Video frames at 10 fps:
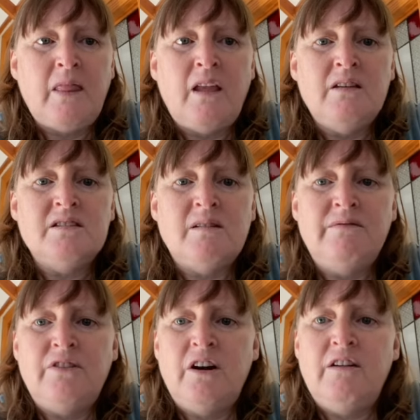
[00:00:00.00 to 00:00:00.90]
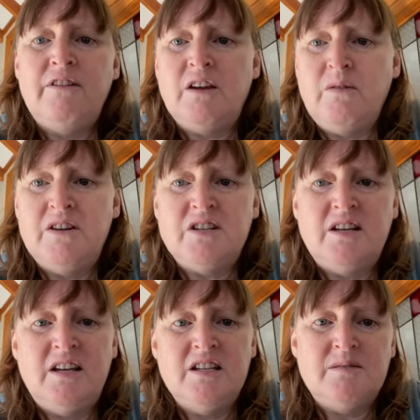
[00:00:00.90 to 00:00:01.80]
Some fire evacuation
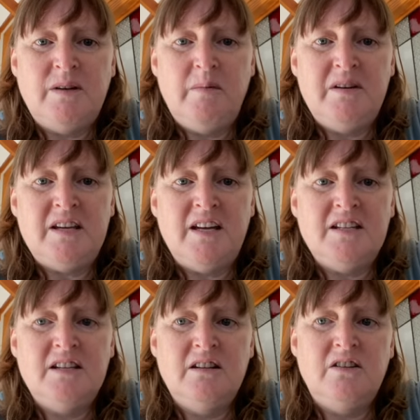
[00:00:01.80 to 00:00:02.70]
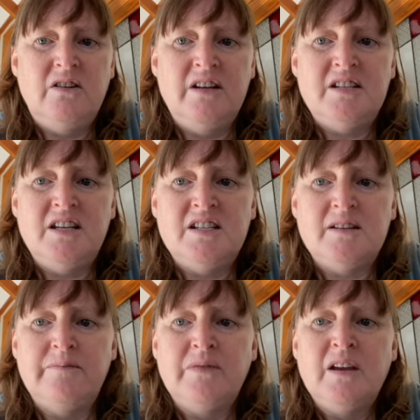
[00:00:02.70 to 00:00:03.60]
letters may be dated in the 90s.
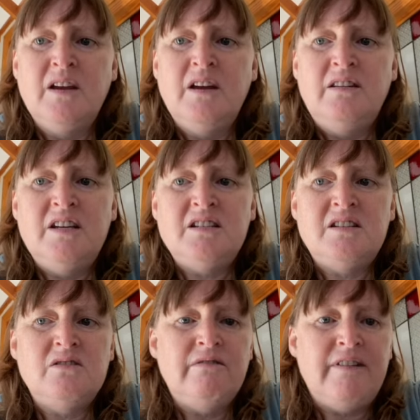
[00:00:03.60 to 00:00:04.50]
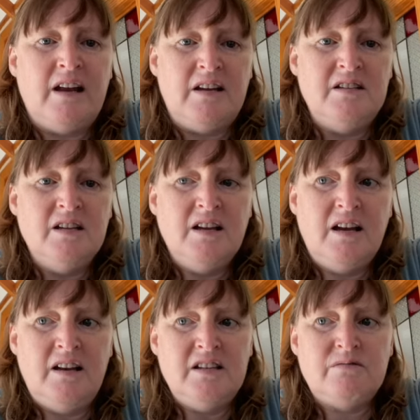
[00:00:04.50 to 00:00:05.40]
These are still valid
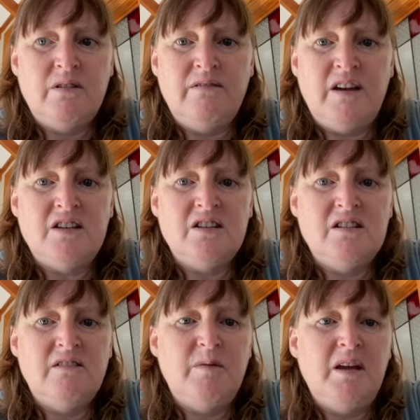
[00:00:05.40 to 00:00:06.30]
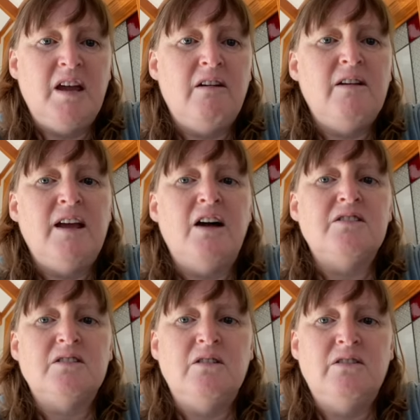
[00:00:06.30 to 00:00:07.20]
unless renovations have been carried
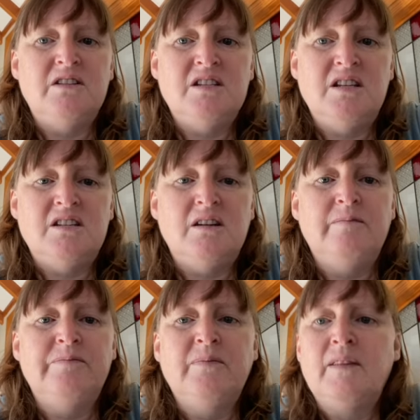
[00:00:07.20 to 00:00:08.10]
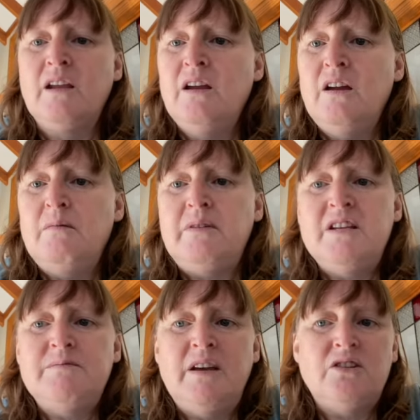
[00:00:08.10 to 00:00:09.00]
out on the centre.
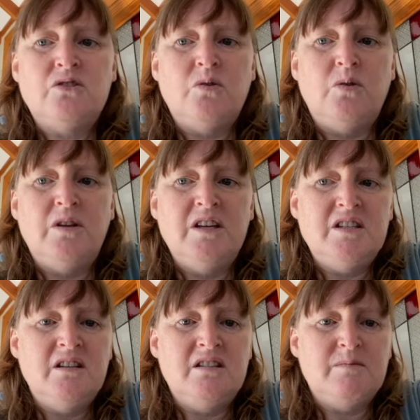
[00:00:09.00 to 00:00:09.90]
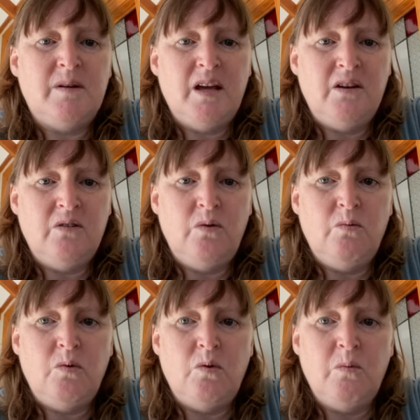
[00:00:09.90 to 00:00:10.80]
Please make sure these are displayed on your wall.